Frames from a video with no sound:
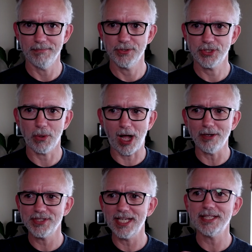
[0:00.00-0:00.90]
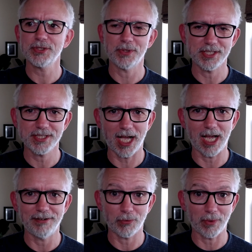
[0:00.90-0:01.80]
So I'll set this one
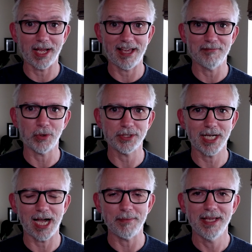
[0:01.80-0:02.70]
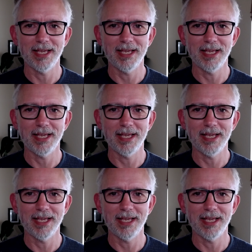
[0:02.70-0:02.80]
aside for when I have more time.